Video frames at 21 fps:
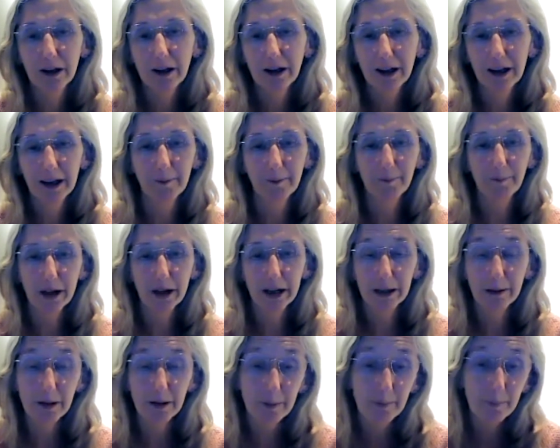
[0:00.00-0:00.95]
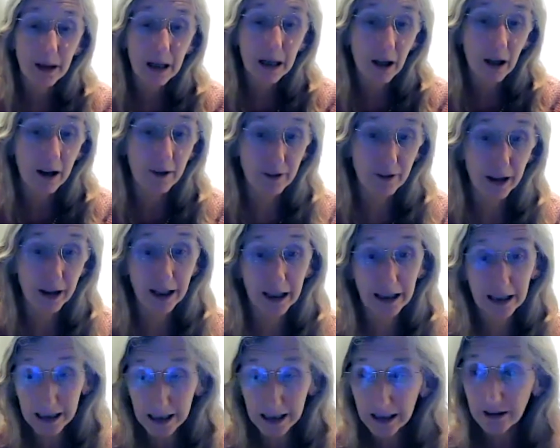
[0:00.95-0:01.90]
in midlife that
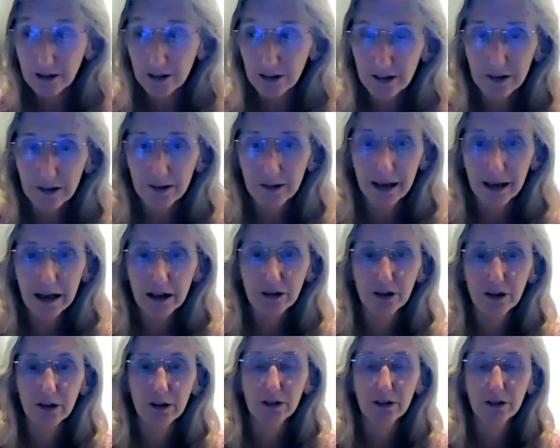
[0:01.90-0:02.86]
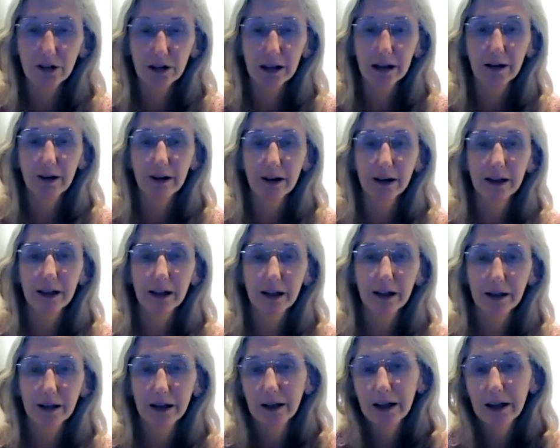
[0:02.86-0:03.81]
can lead to later decline
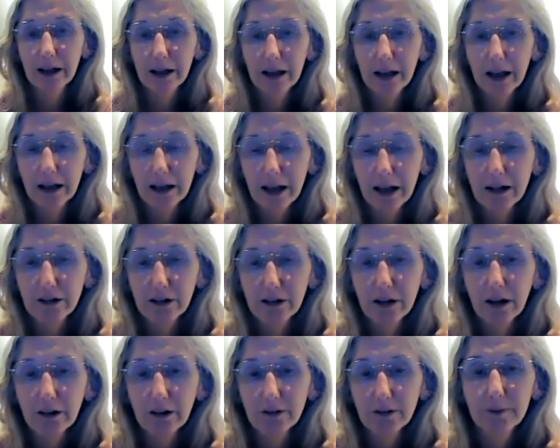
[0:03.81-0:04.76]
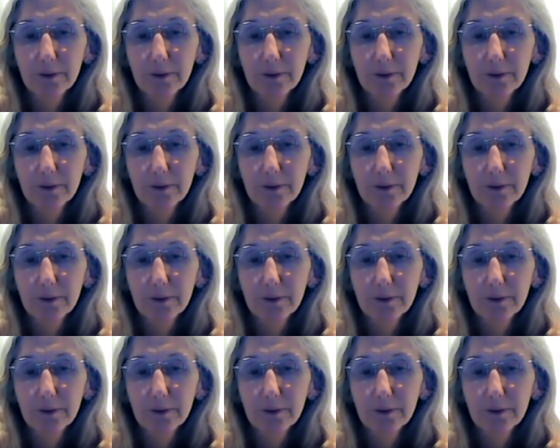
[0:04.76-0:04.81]
in later life.